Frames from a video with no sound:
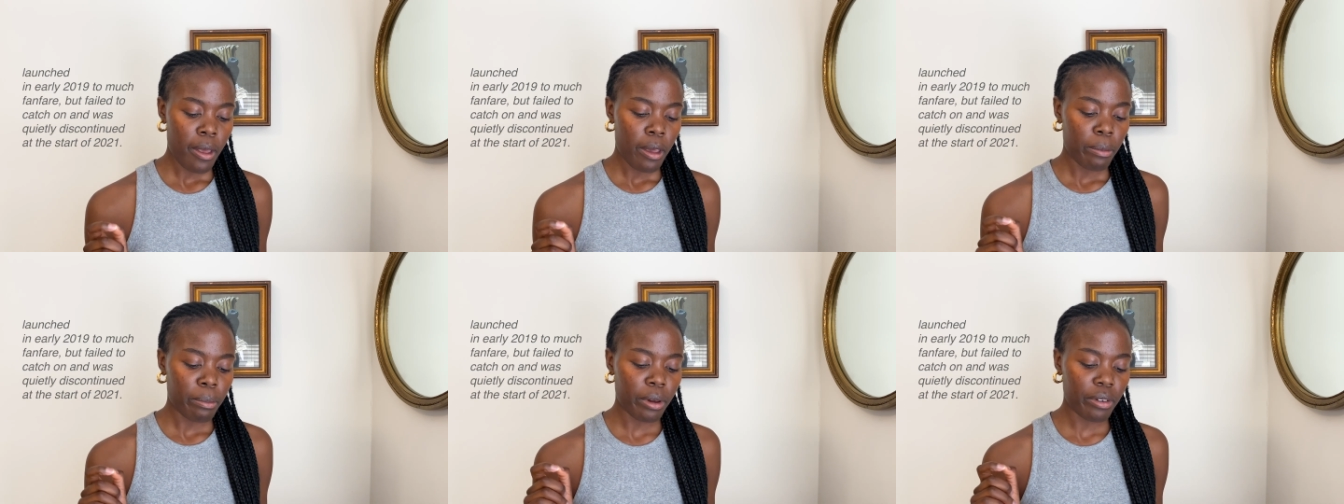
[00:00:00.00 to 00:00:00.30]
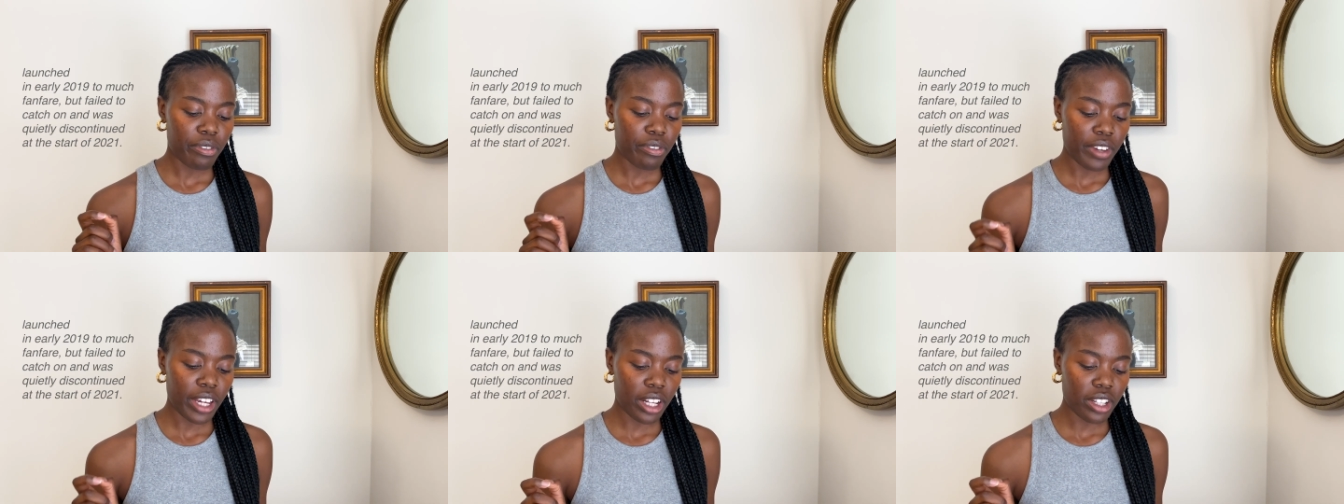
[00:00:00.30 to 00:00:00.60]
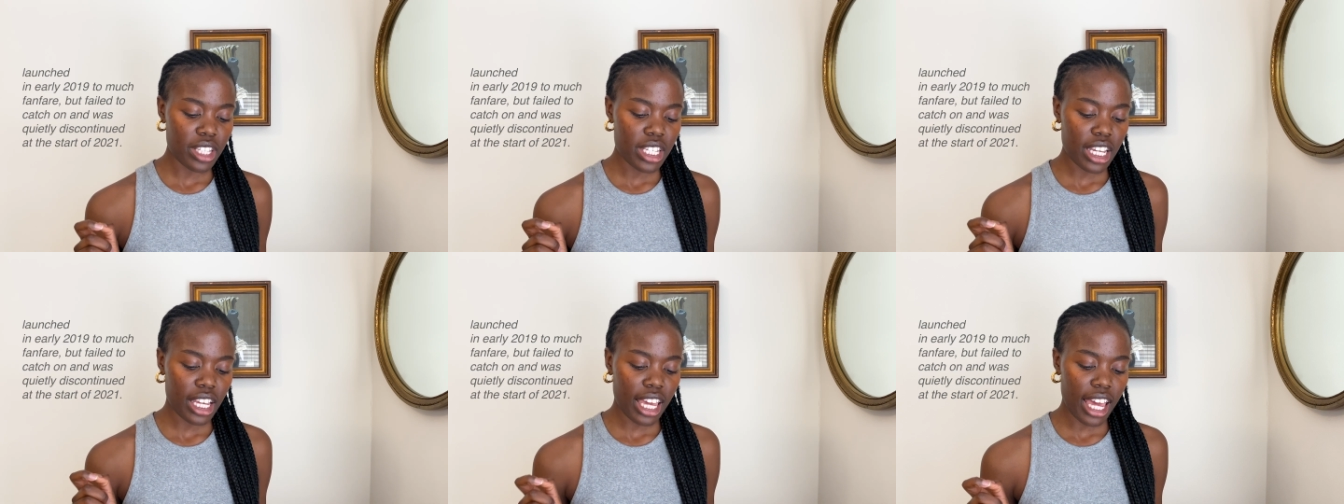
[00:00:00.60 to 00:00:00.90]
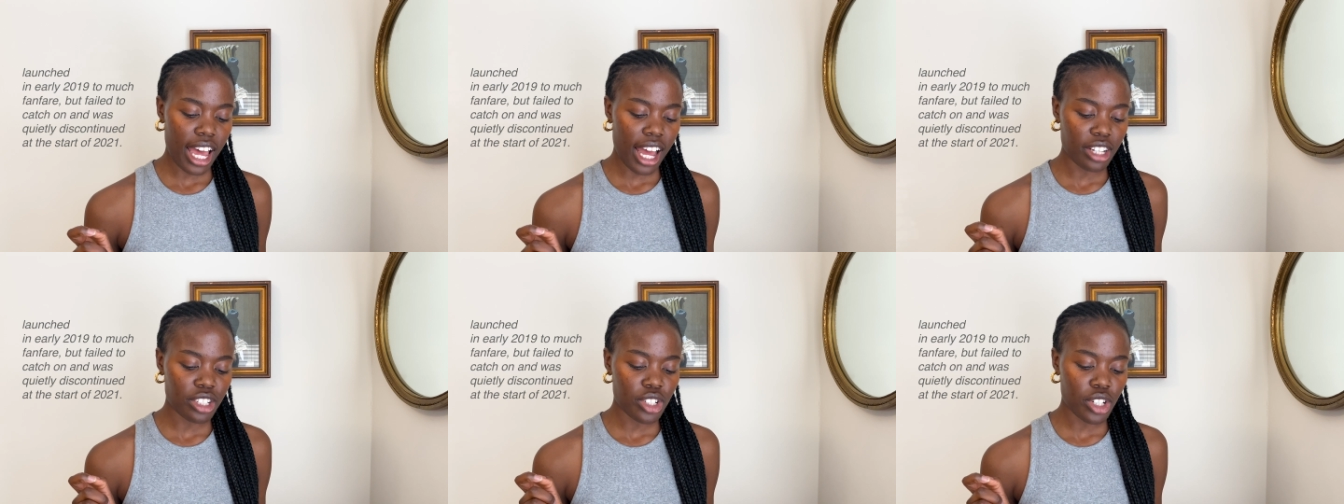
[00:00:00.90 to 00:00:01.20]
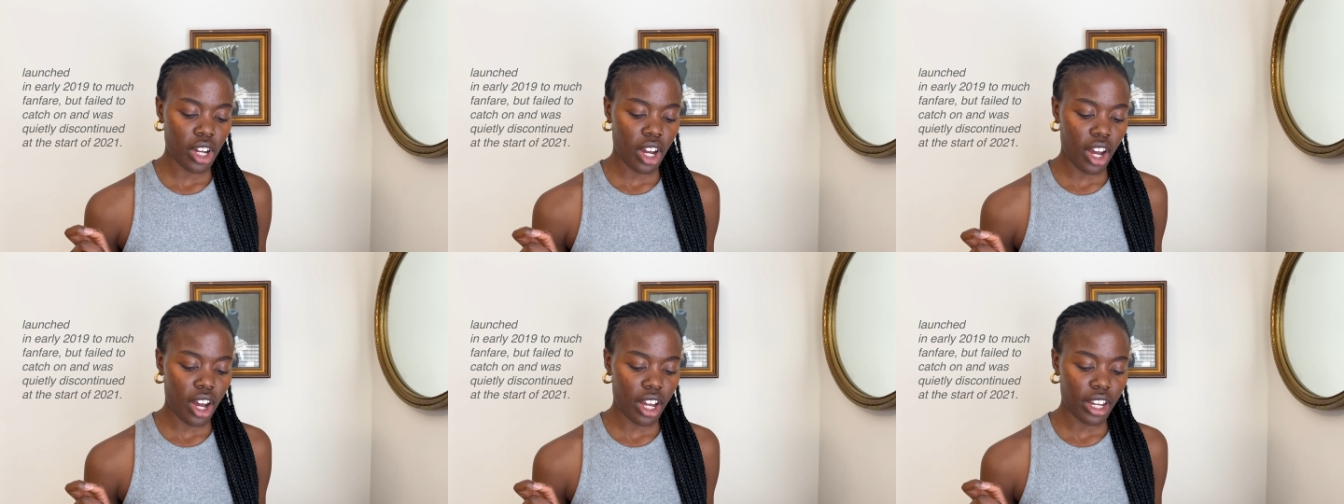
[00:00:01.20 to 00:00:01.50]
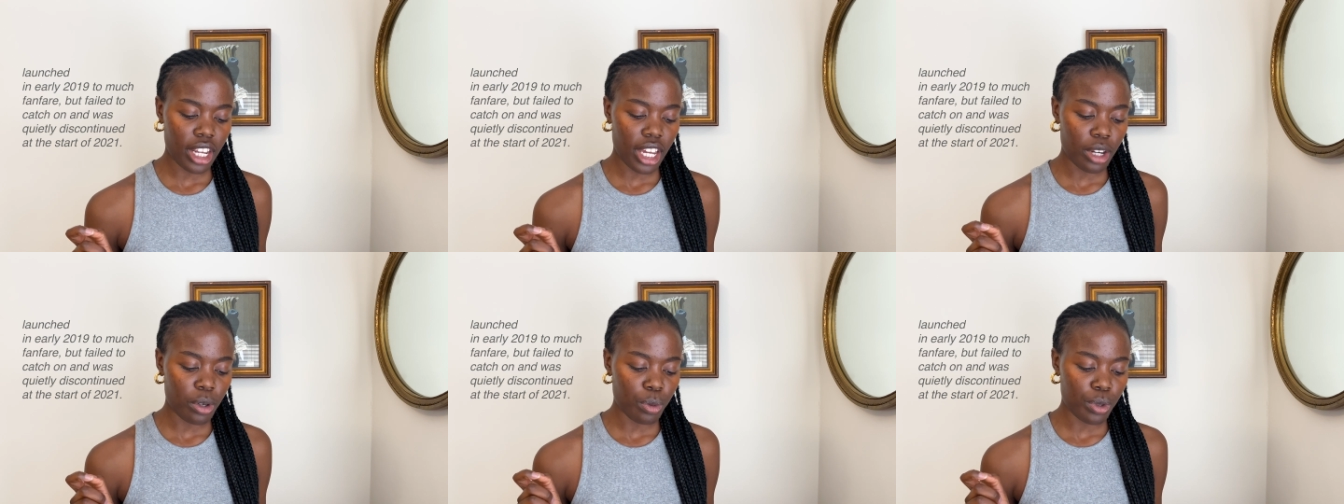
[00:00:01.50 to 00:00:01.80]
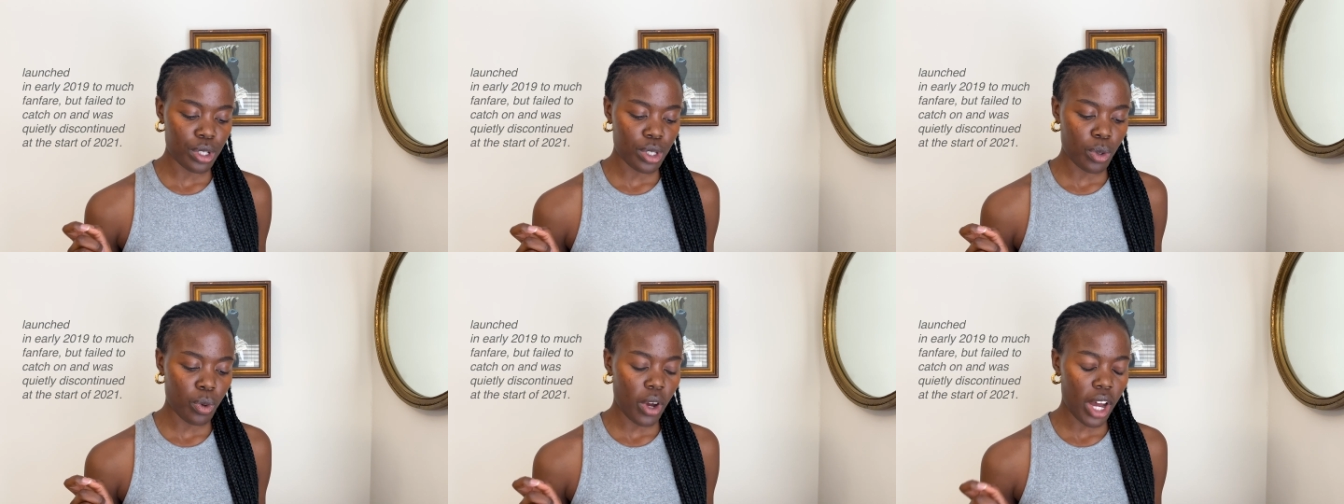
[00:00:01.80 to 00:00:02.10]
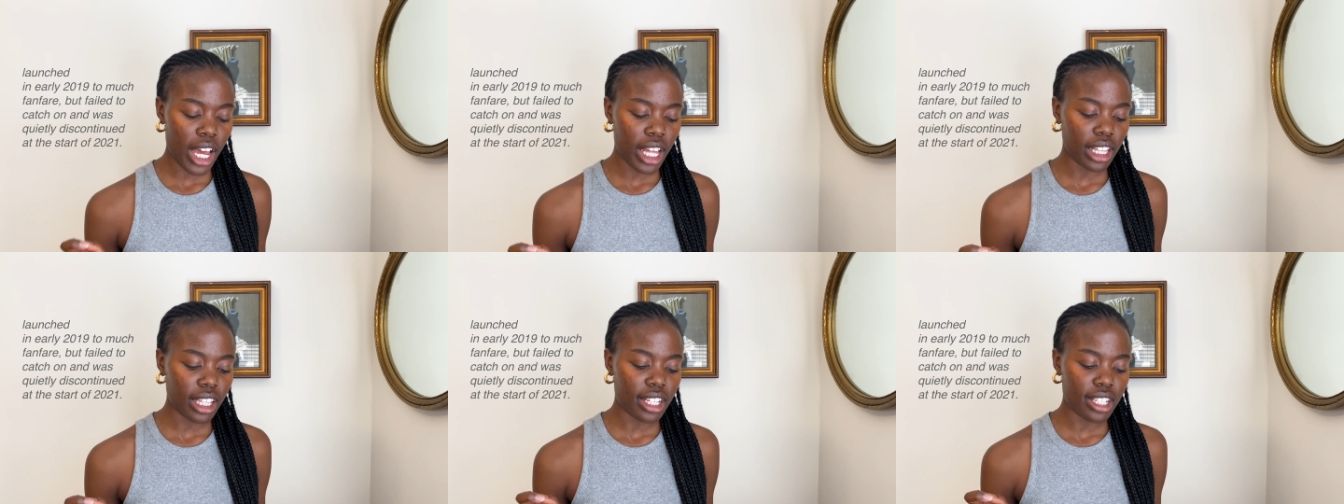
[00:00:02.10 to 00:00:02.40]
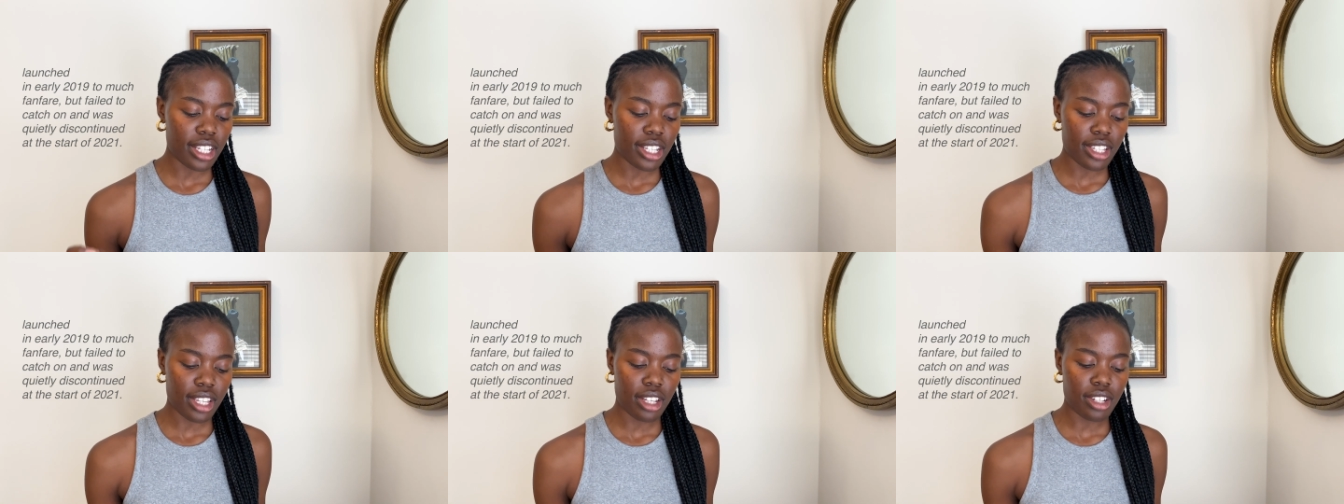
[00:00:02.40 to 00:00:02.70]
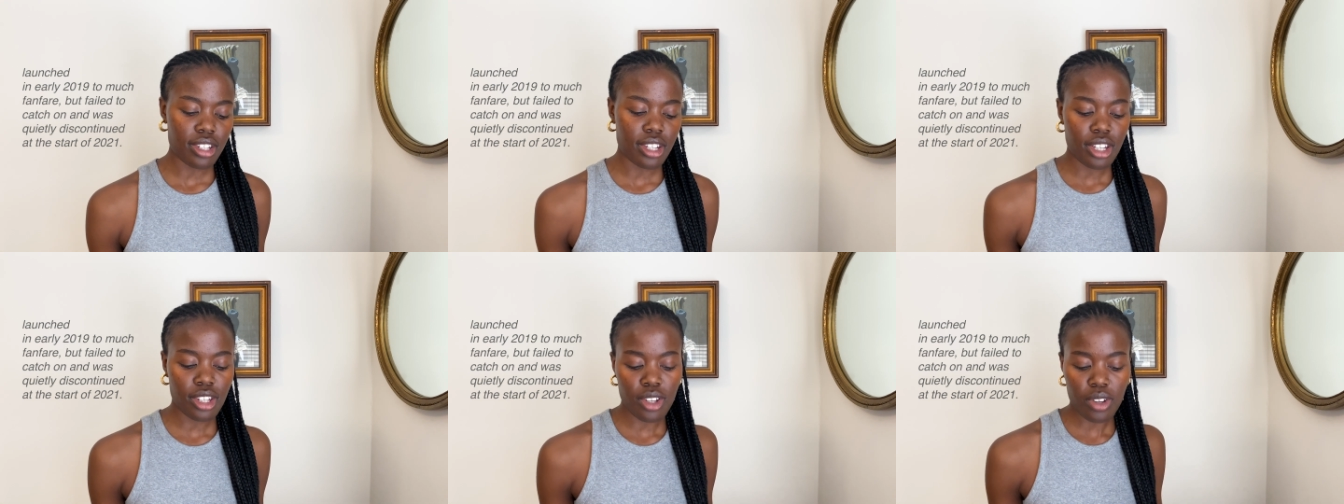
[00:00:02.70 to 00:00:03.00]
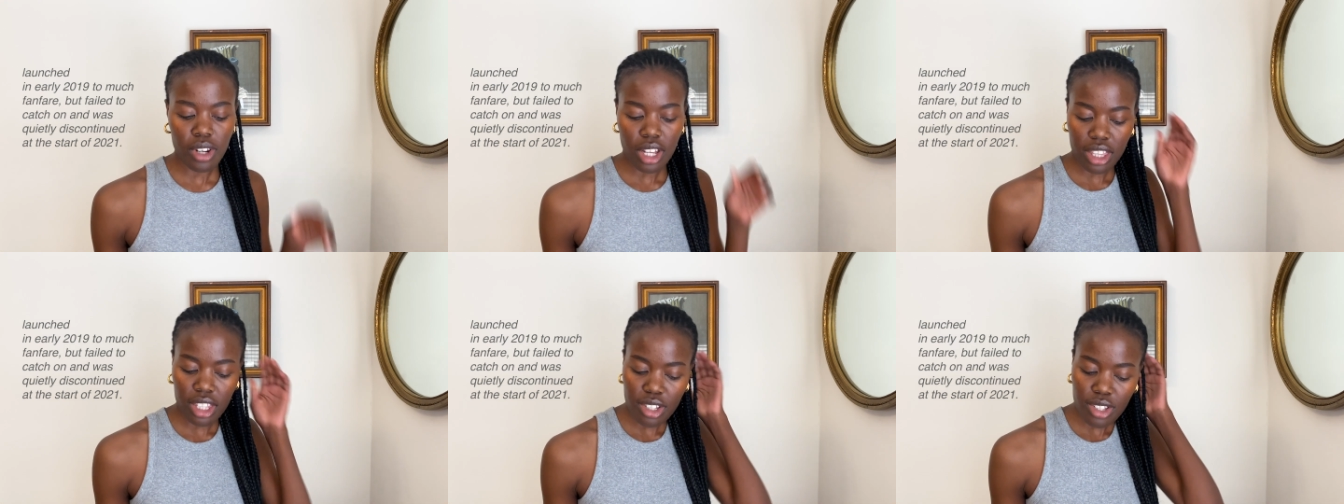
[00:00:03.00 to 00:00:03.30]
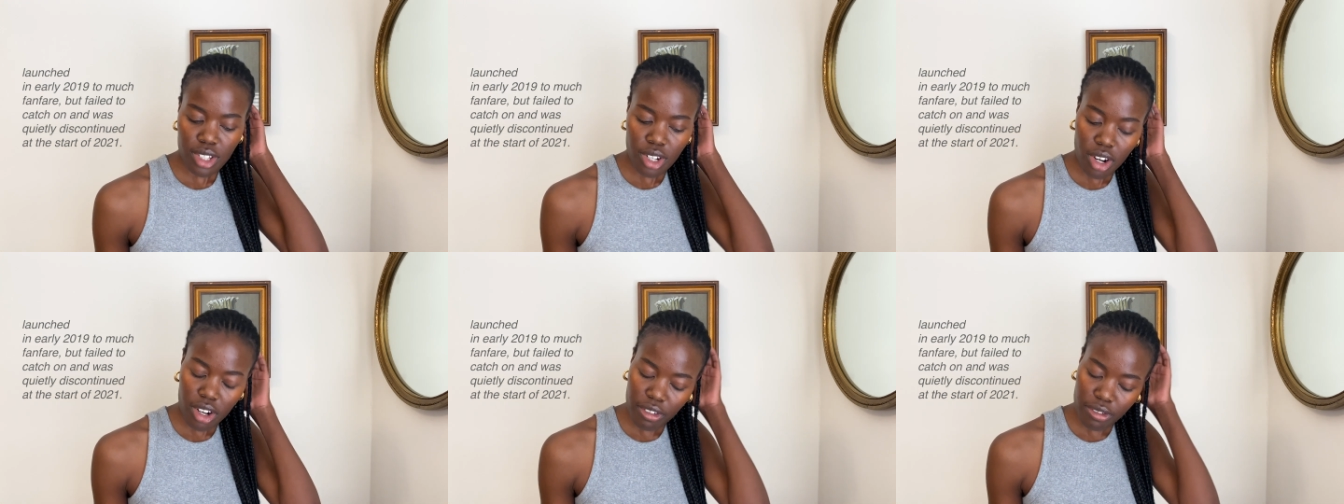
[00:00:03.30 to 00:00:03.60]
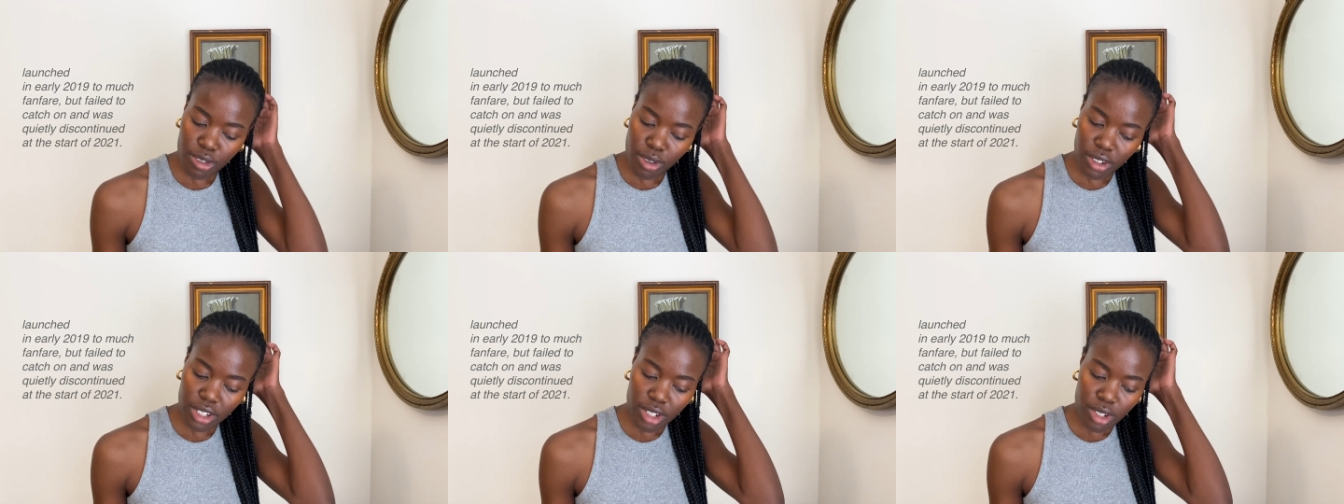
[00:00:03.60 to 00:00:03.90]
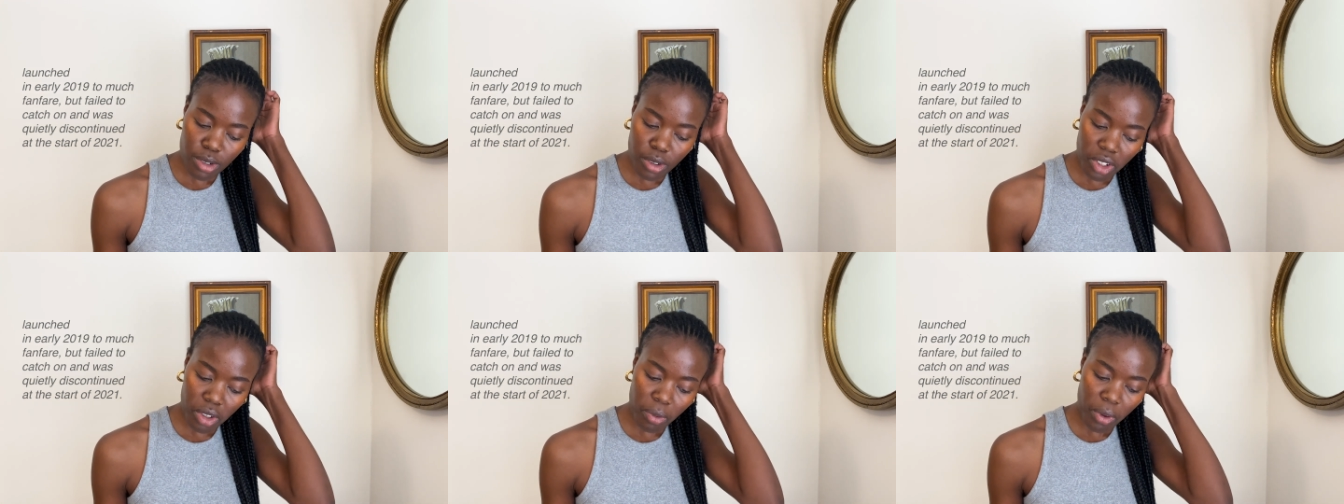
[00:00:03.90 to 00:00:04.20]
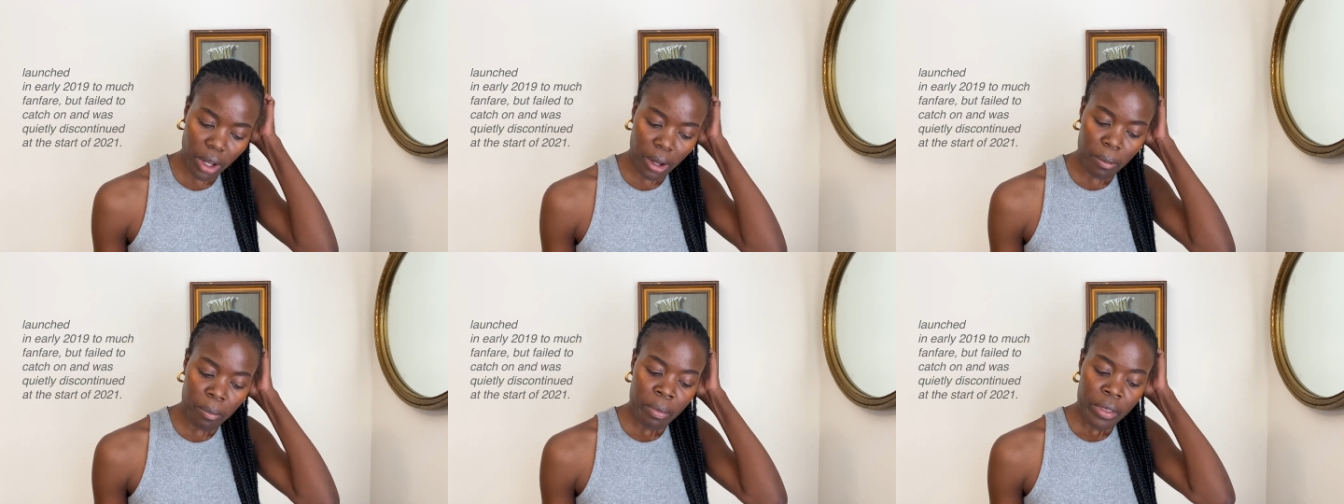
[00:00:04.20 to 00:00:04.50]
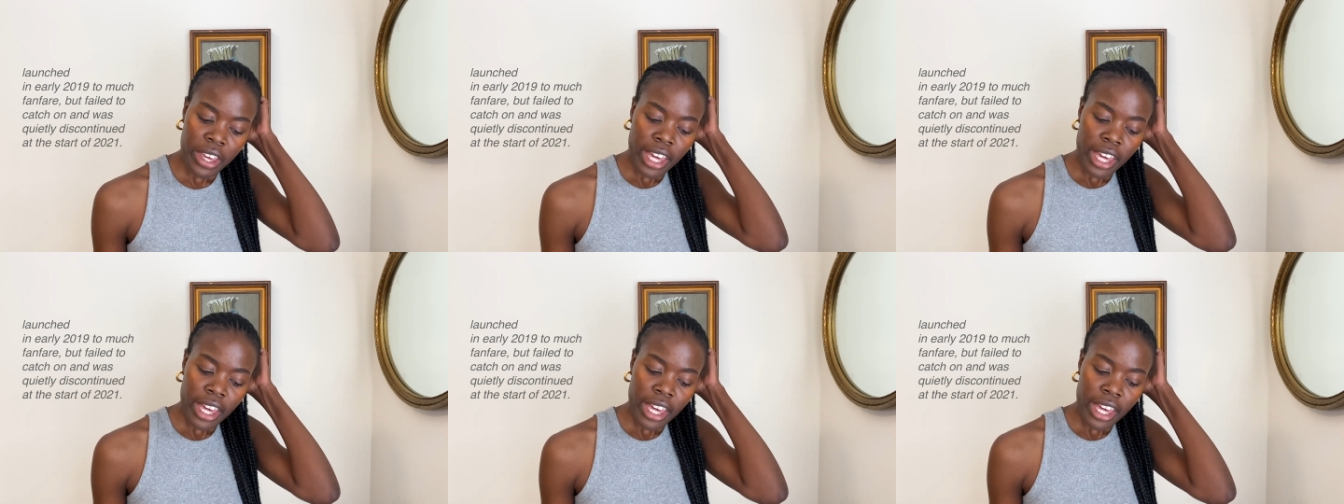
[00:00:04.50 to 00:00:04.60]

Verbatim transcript: but failed to catch on and was quietly discontinued at the start of 2021.